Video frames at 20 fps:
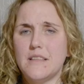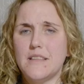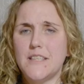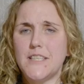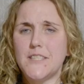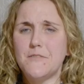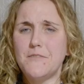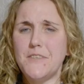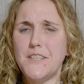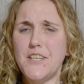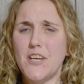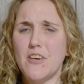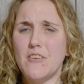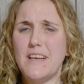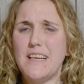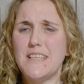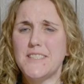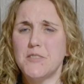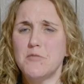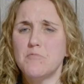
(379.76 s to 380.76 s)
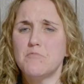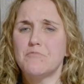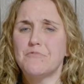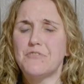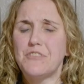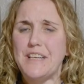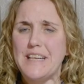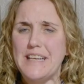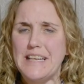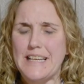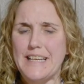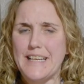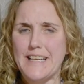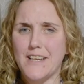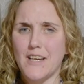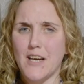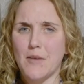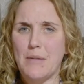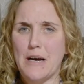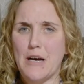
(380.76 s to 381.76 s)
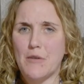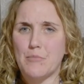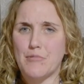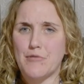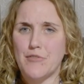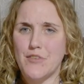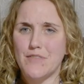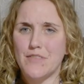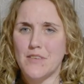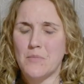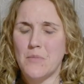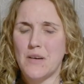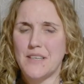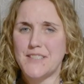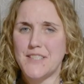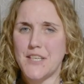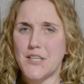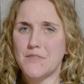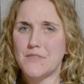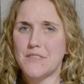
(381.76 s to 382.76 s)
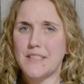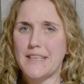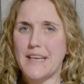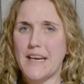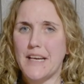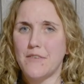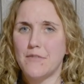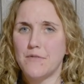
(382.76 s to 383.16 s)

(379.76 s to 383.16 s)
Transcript: This video isn't really about proving myself to K